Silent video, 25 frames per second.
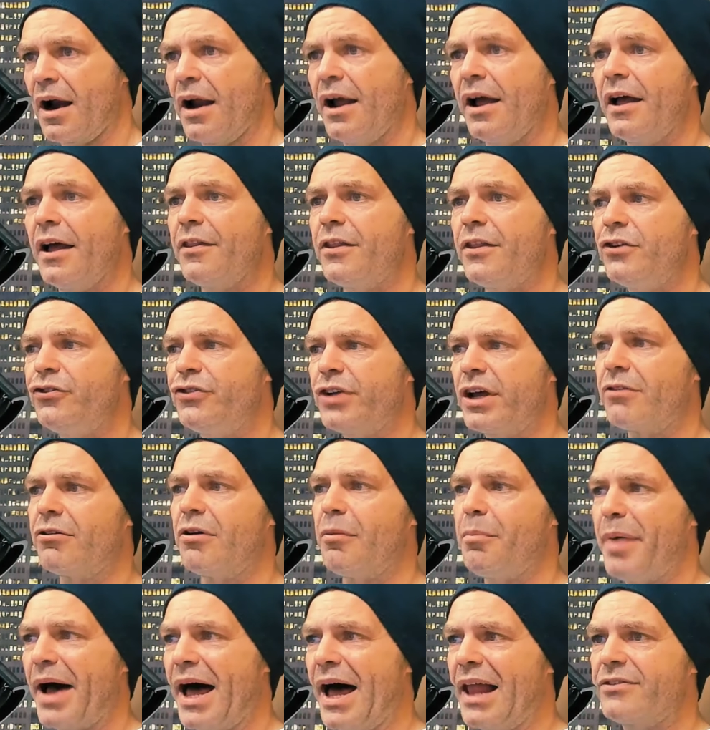the general
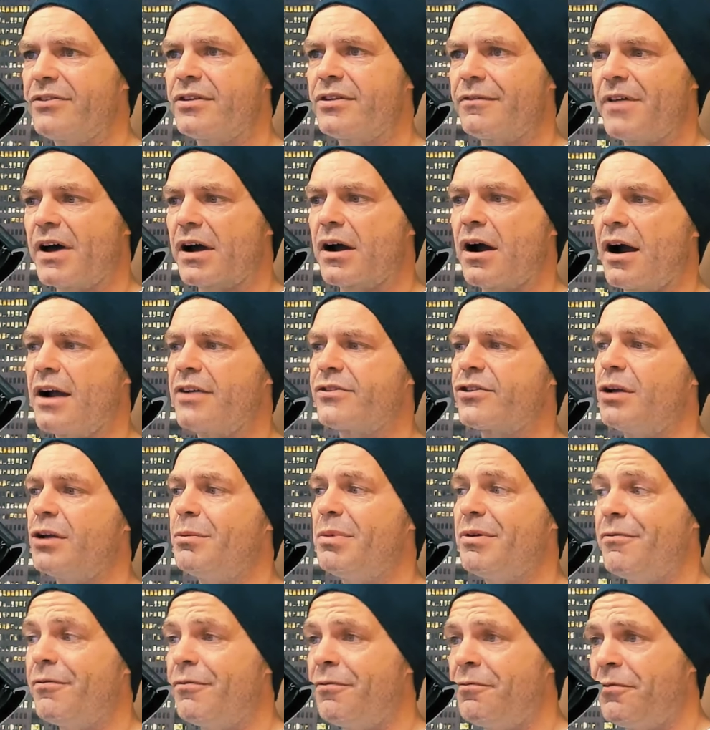balance of that car is going to be
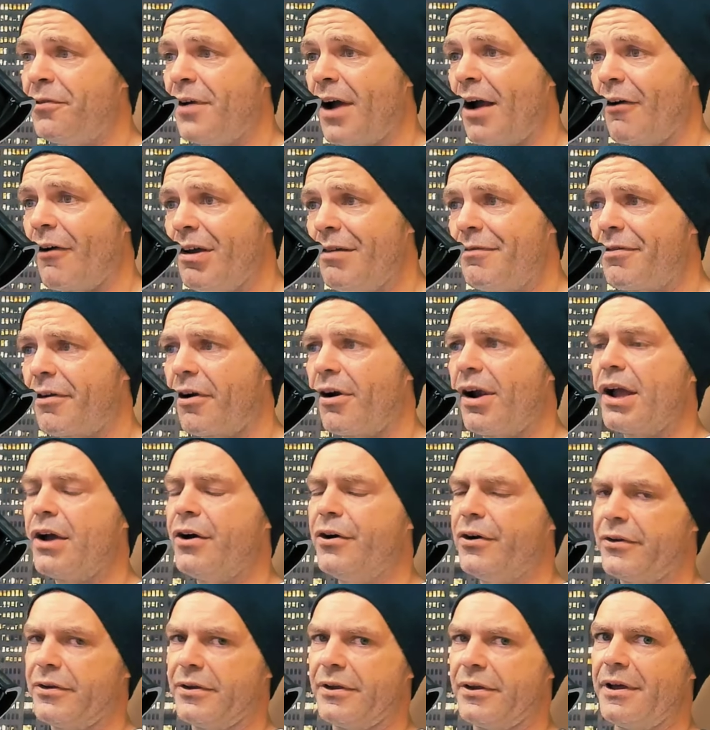very, very
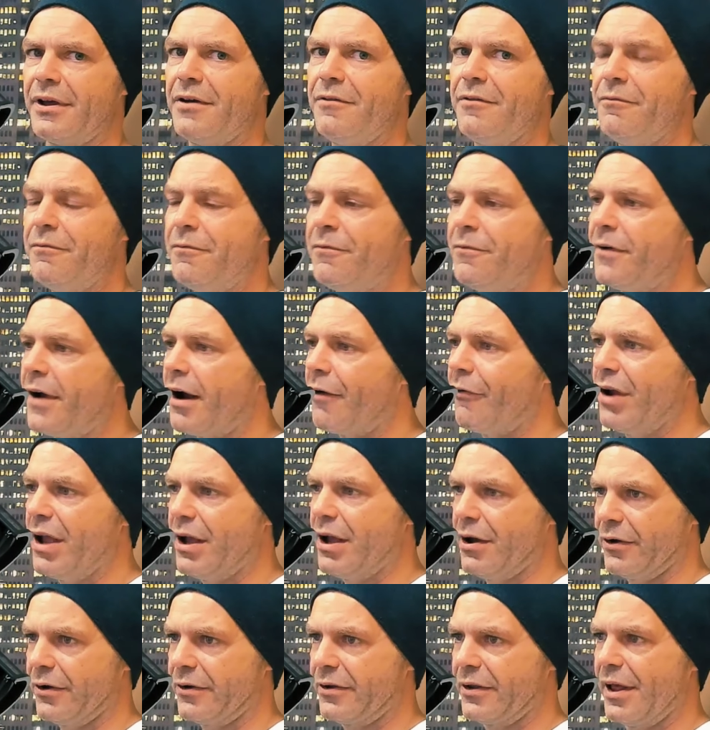good. Very
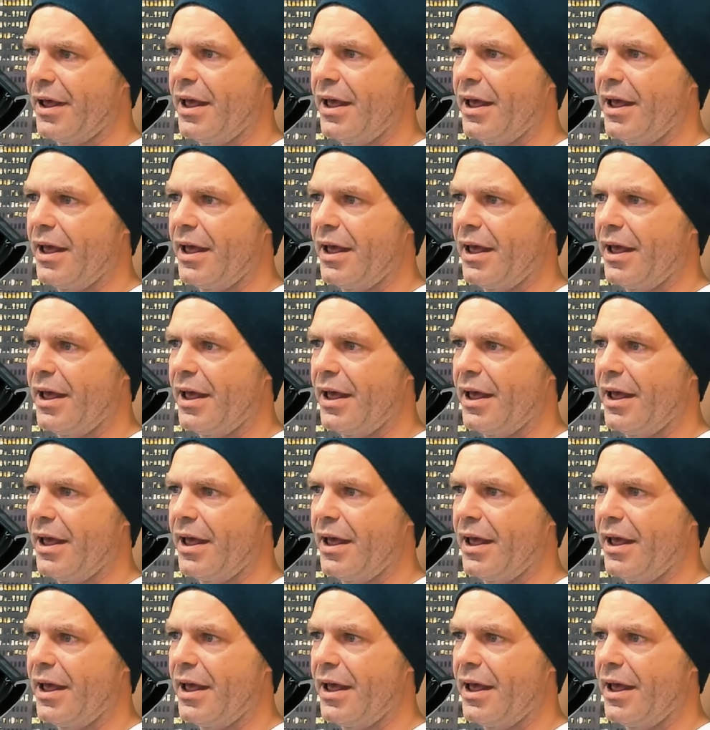good.